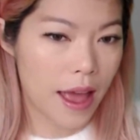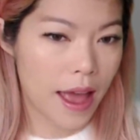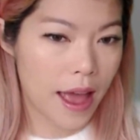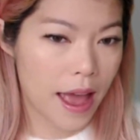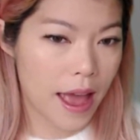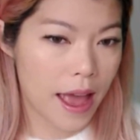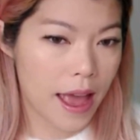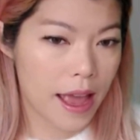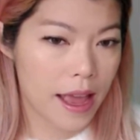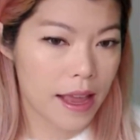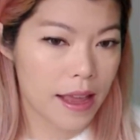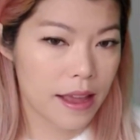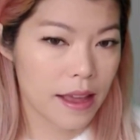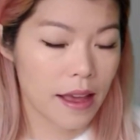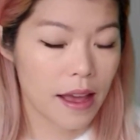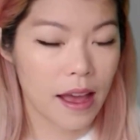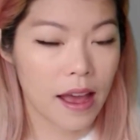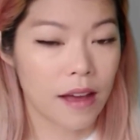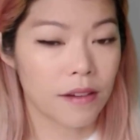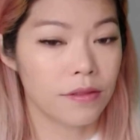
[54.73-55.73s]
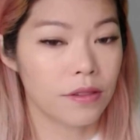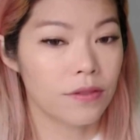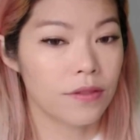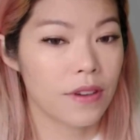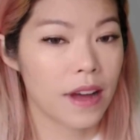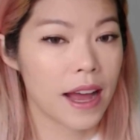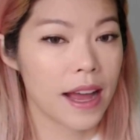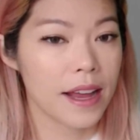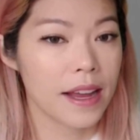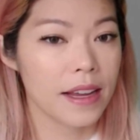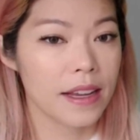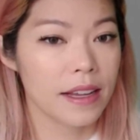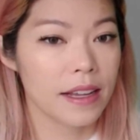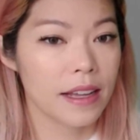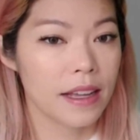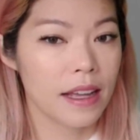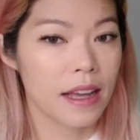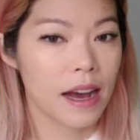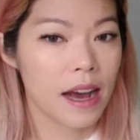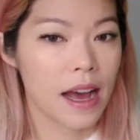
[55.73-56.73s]
a, f of a,
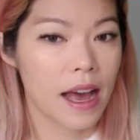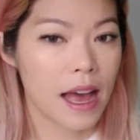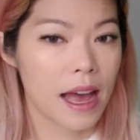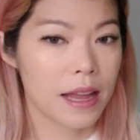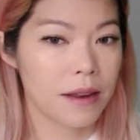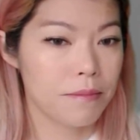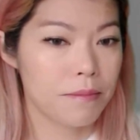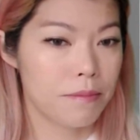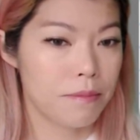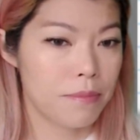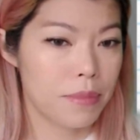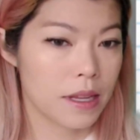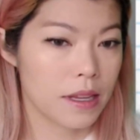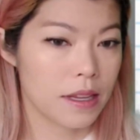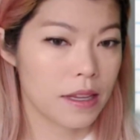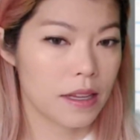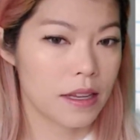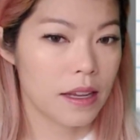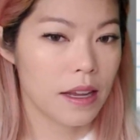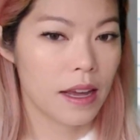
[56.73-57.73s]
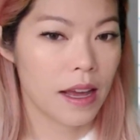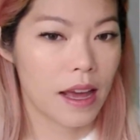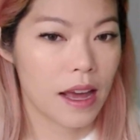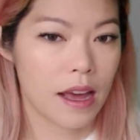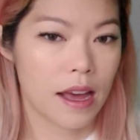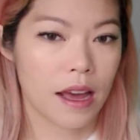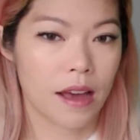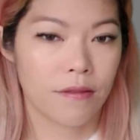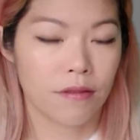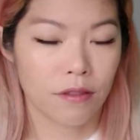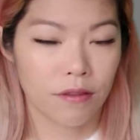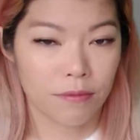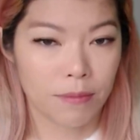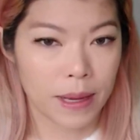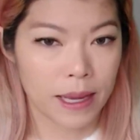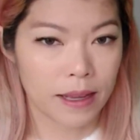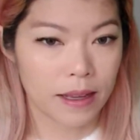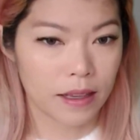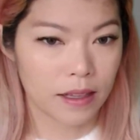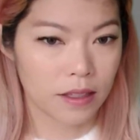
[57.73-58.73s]
and b, f of
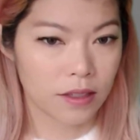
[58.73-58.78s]
b.